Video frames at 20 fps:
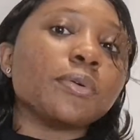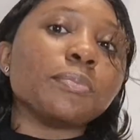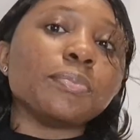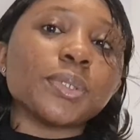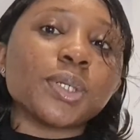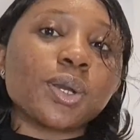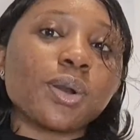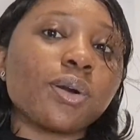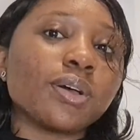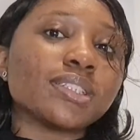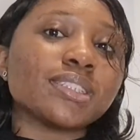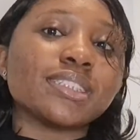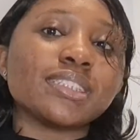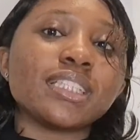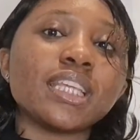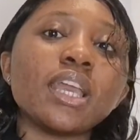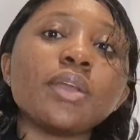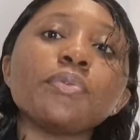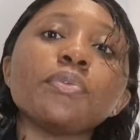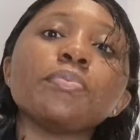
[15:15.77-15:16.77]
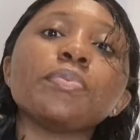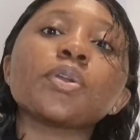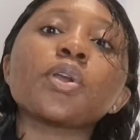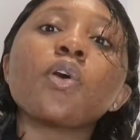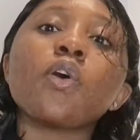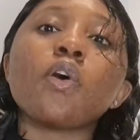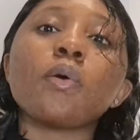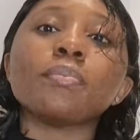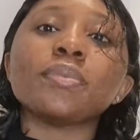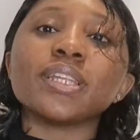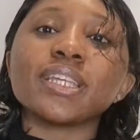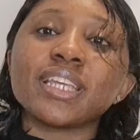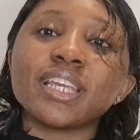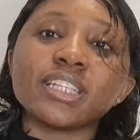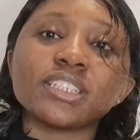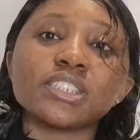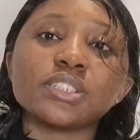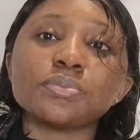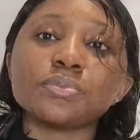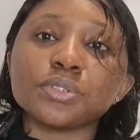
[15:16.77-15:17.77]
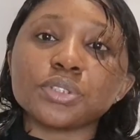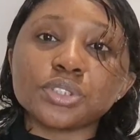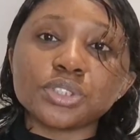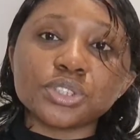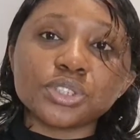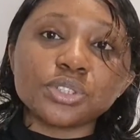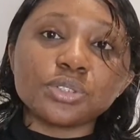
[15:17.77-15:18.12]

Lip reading: because they will be communicating with